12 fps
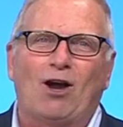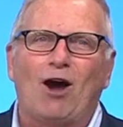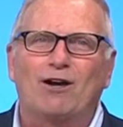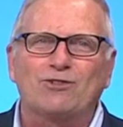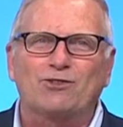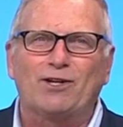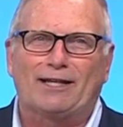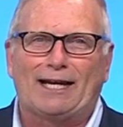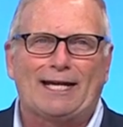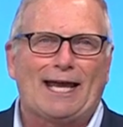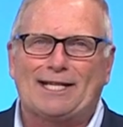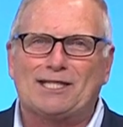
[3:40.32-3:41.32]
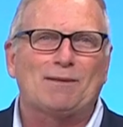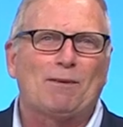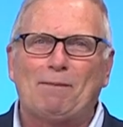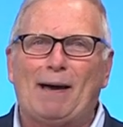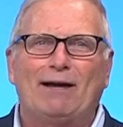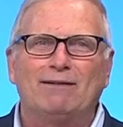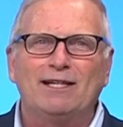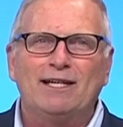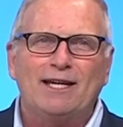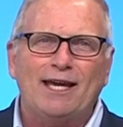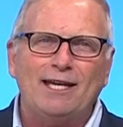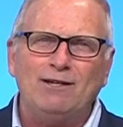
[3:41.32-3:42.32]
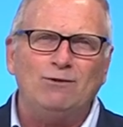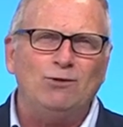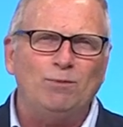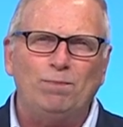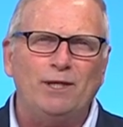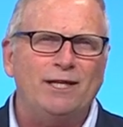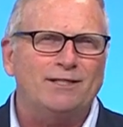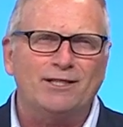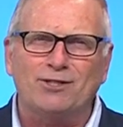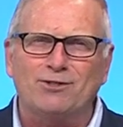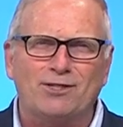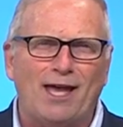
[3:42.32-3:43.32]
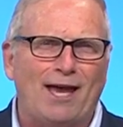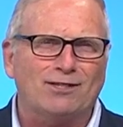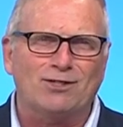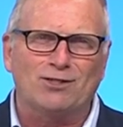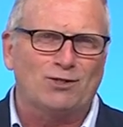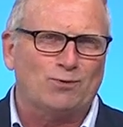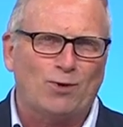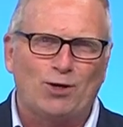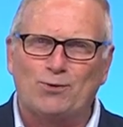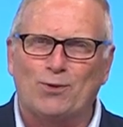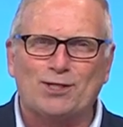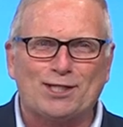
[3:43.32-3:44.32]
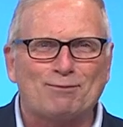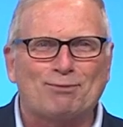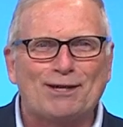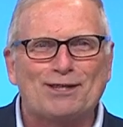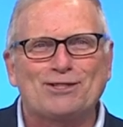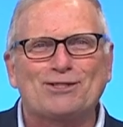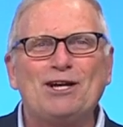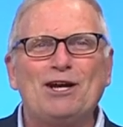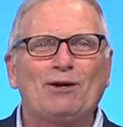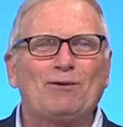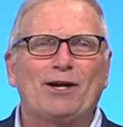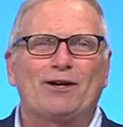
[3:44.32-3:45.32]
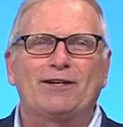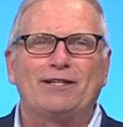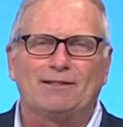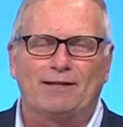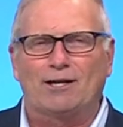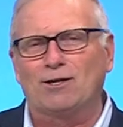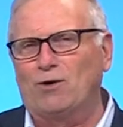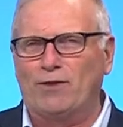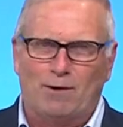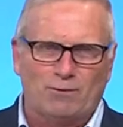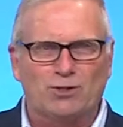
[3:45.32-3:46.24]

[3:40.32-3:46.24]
awestruck, and I'd ask him about, hey, who played tenor sax on this one Dorsey Brothers record? And he's like, oh, that was